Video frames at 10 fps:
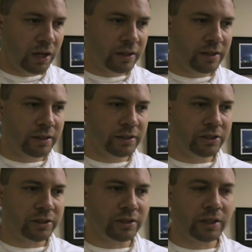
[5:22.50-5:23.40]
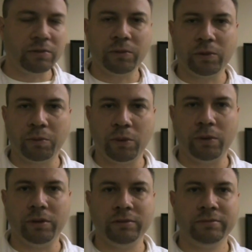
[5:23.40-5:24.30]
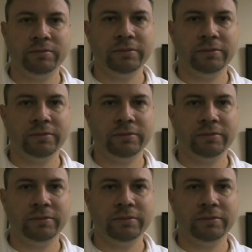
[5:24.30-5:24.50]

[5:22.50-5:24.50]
I think just like when we're born